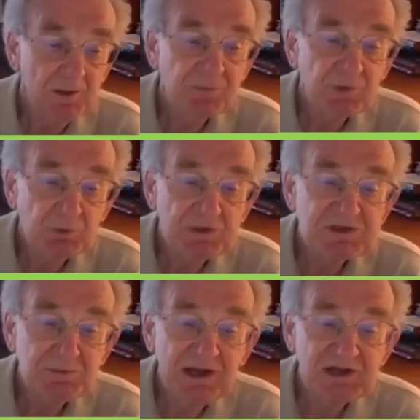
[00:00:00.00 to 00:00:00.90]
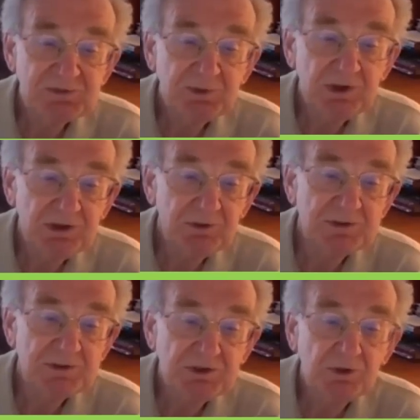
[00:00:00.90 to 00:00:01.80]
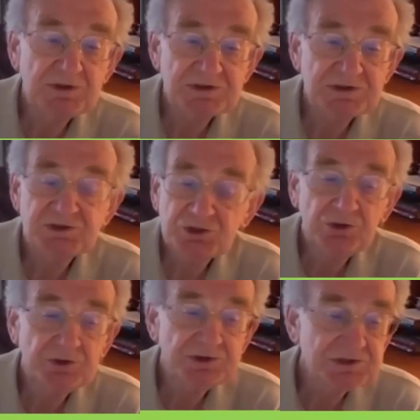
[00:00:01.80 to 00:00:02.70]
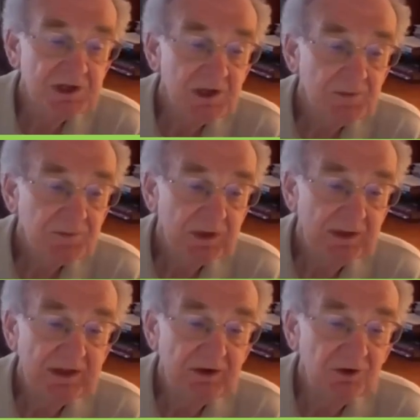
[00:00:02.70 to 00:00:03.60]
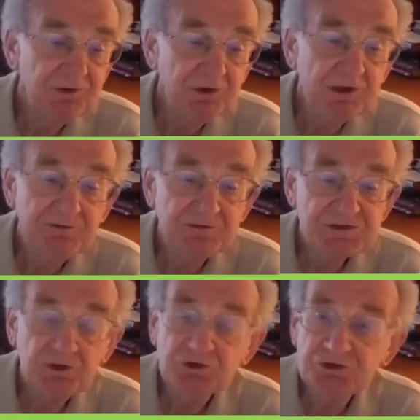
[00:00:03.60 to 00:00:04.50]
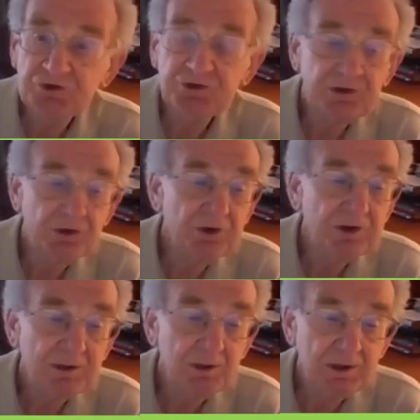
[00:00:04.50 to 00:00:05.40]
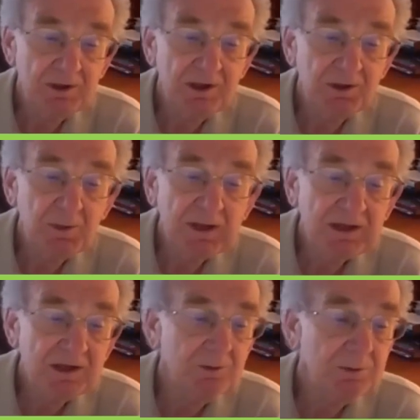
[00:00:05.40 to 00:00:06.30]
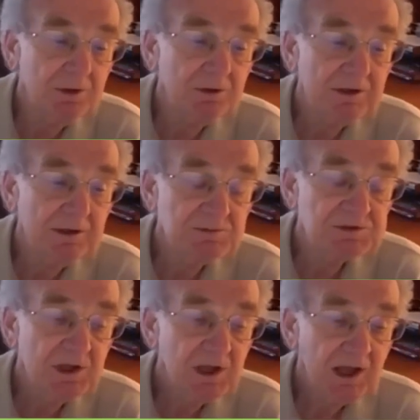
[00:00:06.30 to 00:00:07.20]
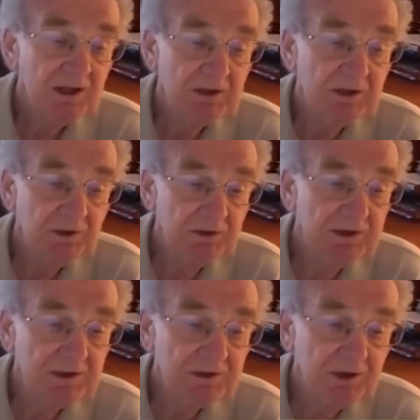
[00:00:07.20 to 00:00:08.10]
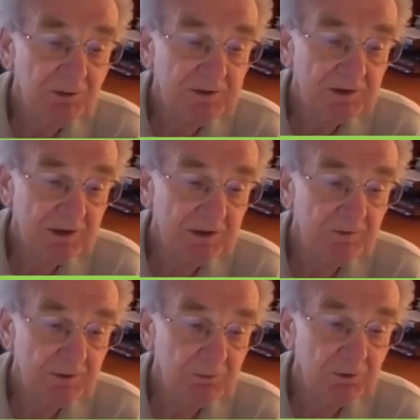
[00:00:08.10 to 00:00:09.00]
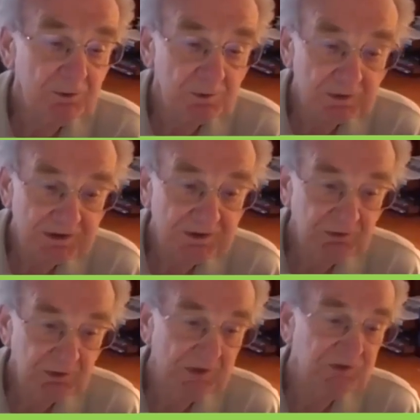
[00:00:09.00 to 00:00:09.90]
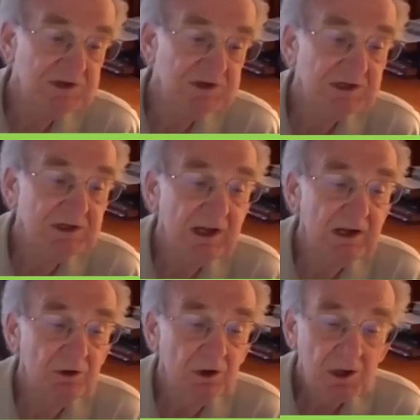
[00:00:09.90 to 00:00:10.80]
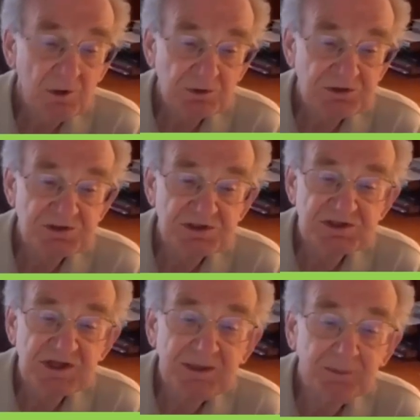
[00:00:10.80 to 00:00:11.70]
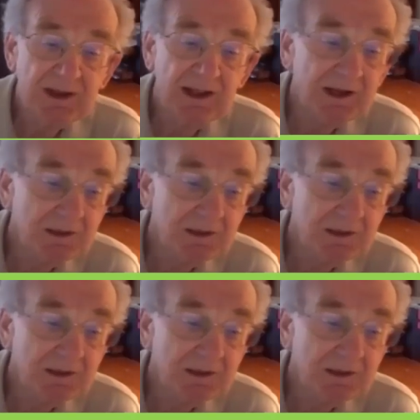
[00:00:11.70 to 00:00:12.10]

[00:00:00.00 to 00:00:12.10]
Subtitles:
risk management, otherwise known as insurance, and that also covers Social Security and the Medicare programs. And then the topic that we're addressing now, which is estate planning.